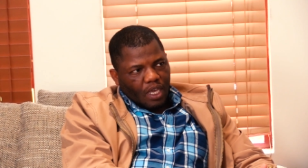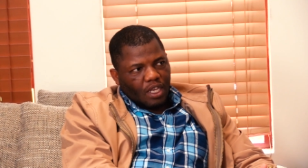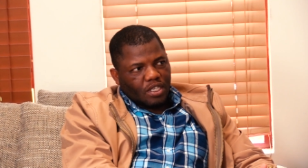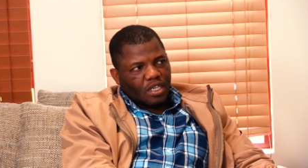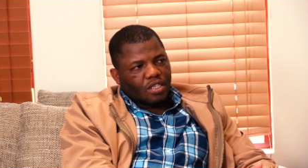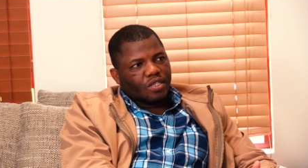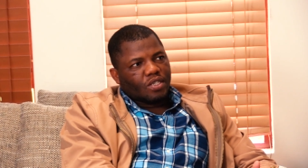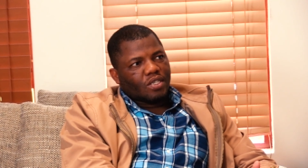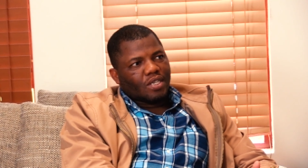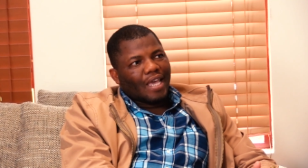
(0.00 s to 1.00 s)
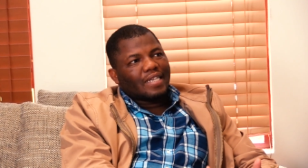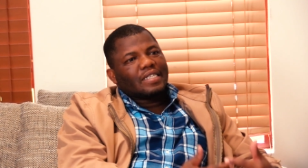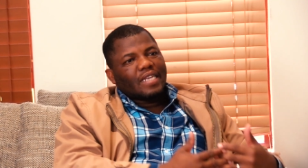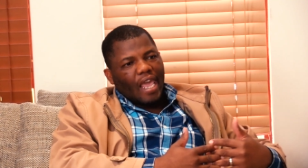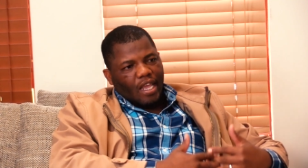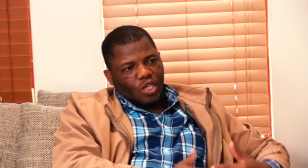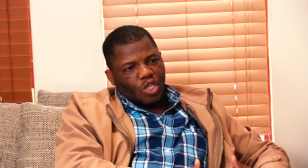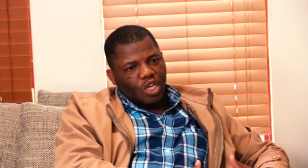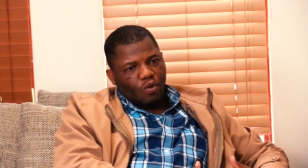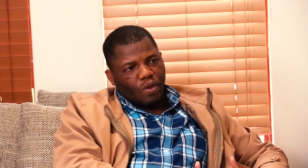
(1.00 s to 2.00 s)
It is a
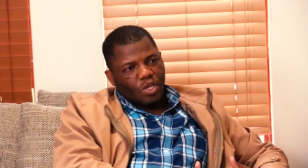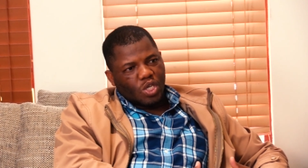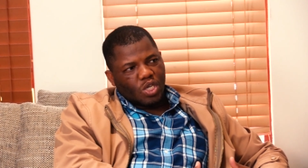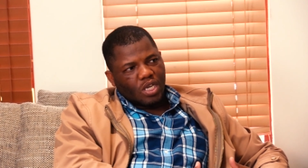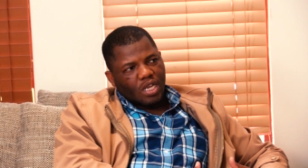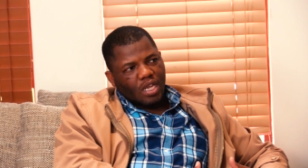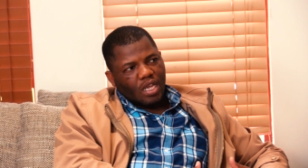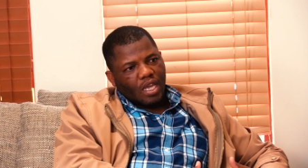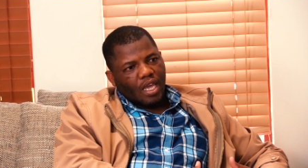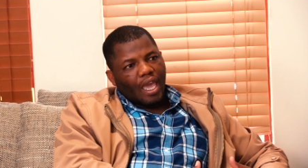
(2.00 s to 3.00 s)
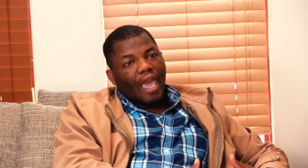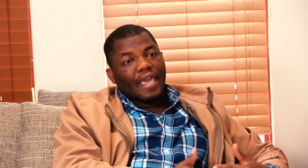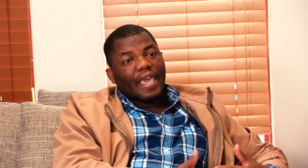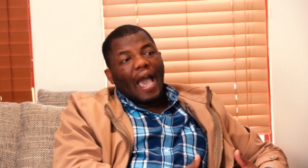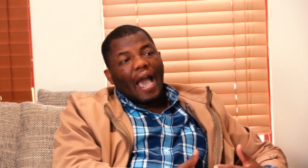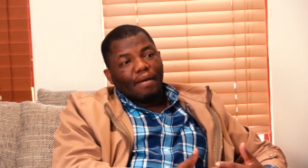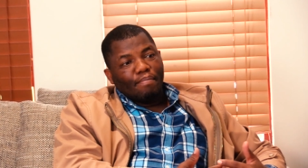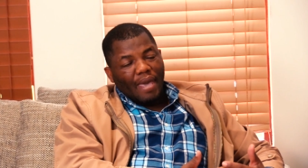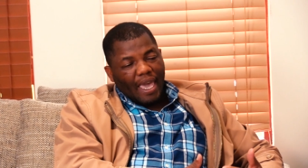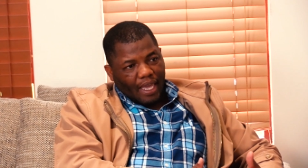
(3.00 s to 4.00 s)
stage in which a
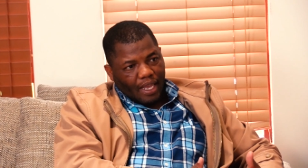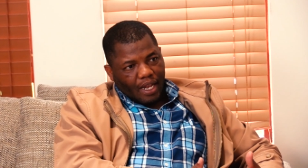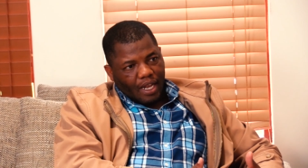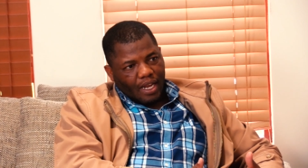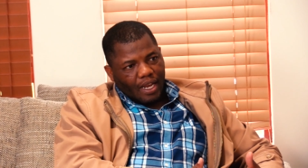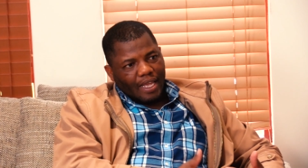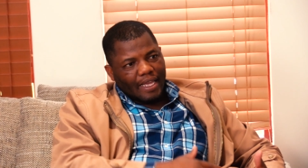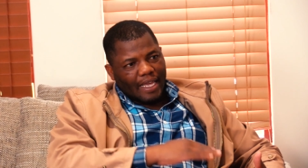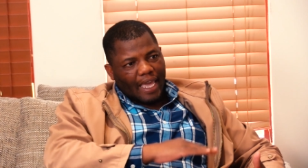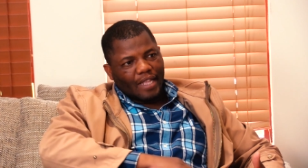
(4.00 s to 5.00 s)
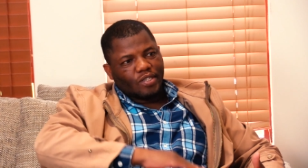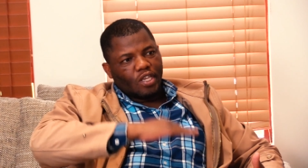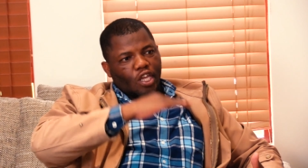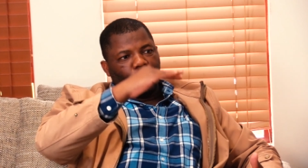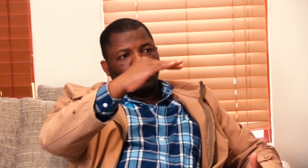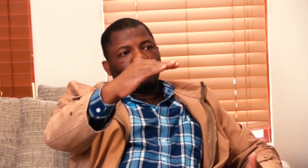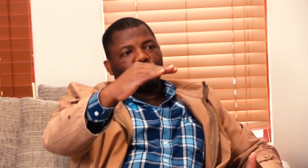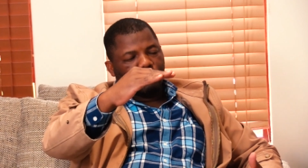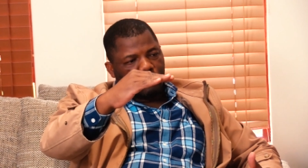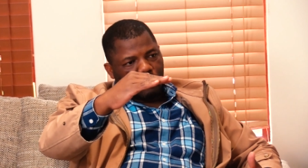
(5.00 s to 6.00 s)
young male gets
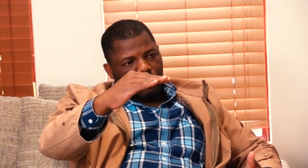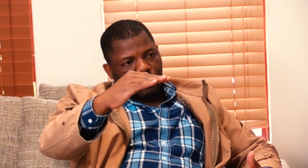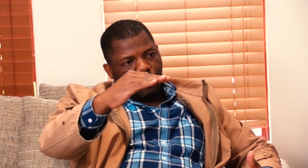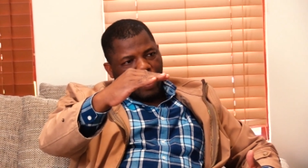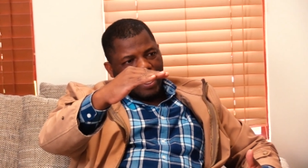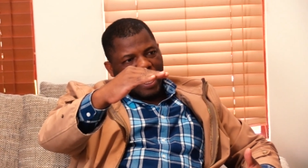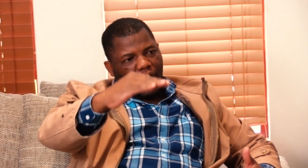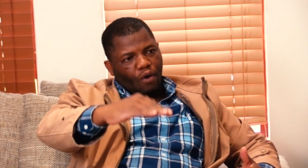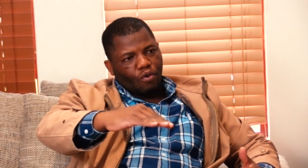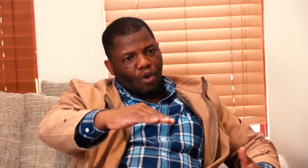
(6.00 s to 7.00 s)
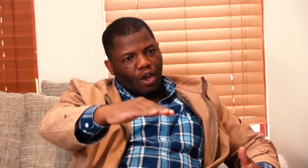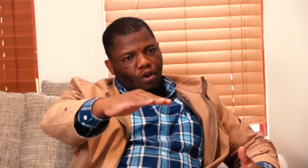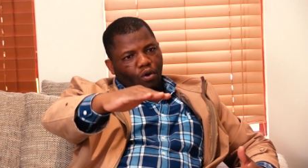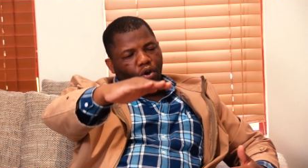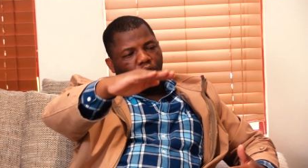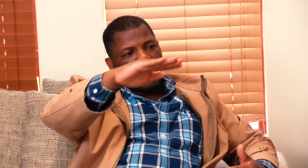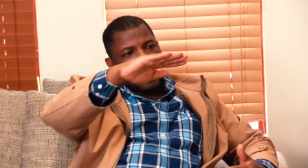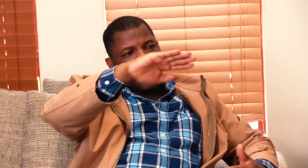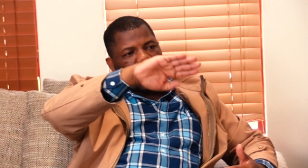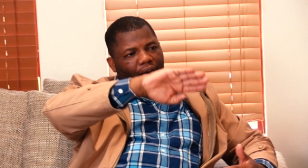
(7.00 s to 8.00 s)
into, where now you are no
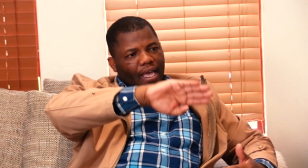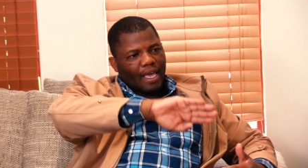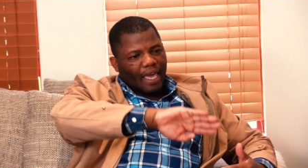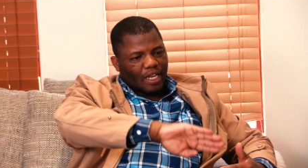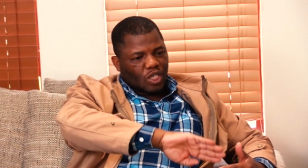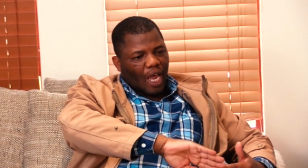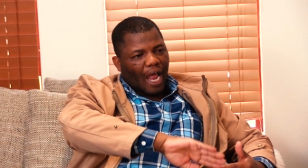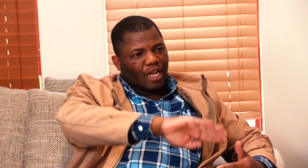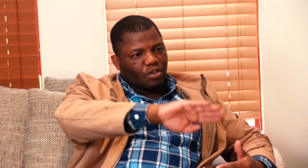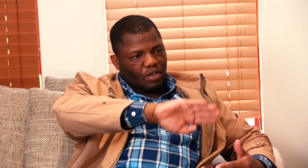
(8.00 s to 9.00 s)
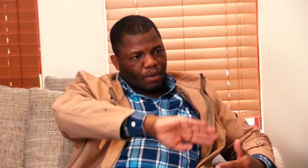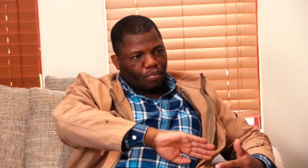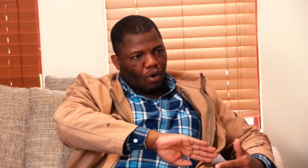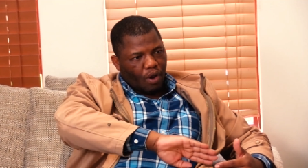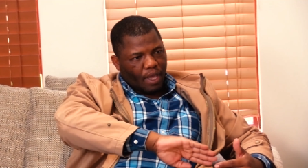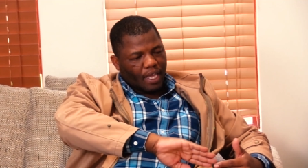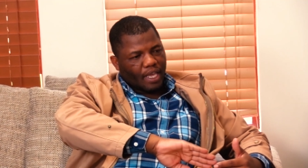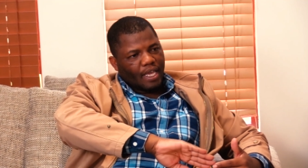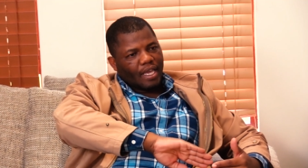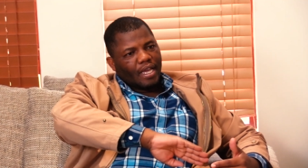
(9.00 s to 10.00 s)
longer a child or a boy.
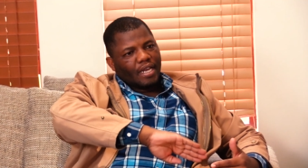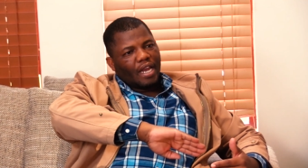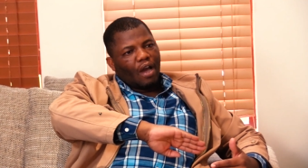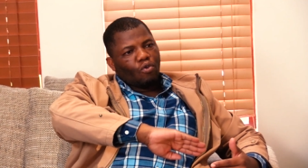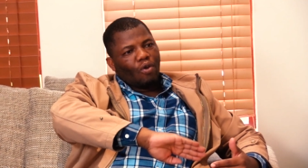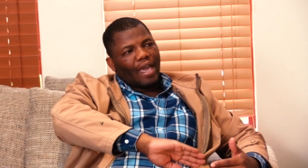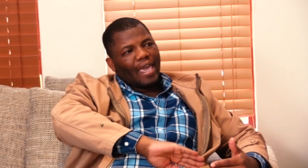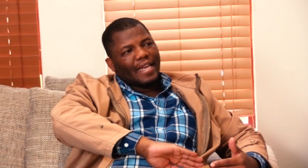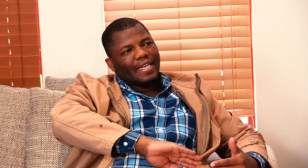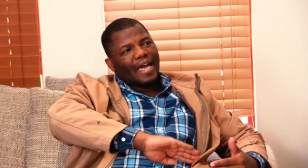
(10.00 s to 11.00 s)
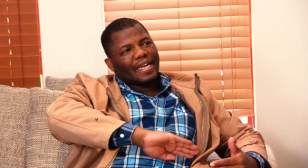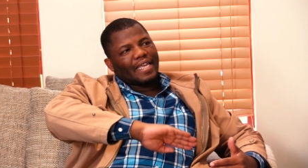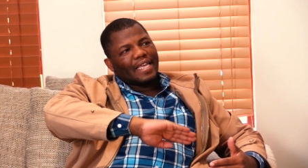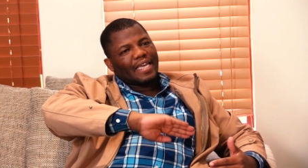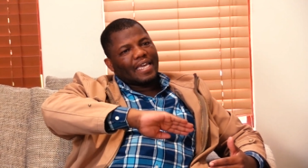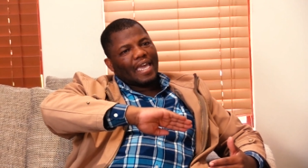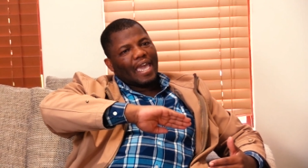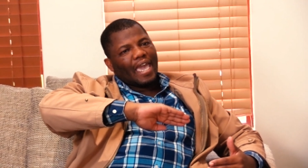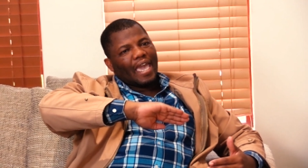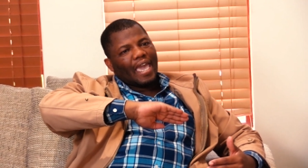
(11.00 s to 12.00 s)
Now you are entering
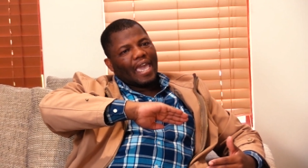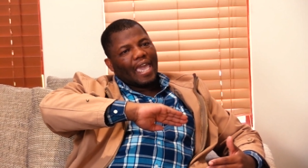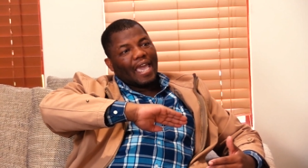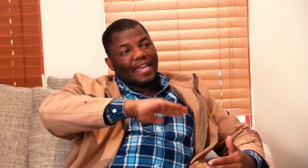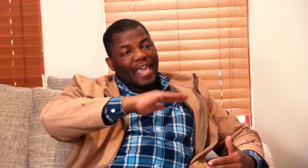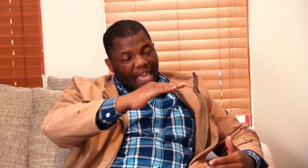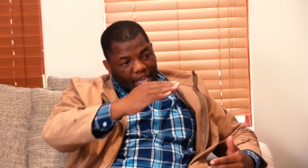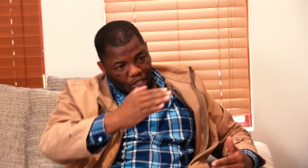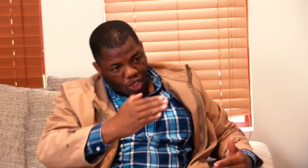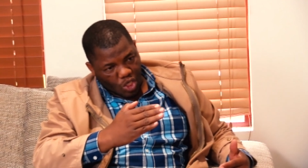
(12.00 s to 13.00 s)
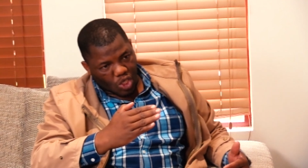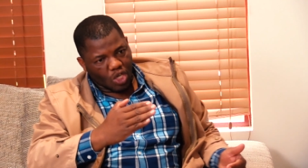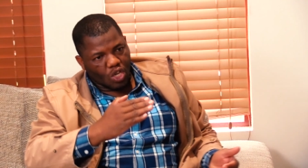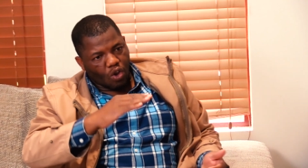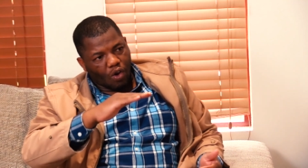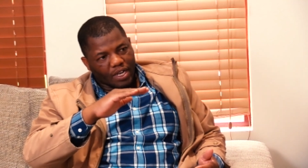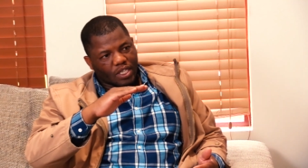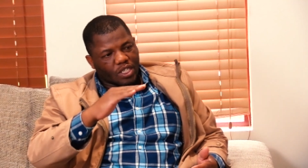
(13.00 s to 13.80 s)
a, uh, an age or a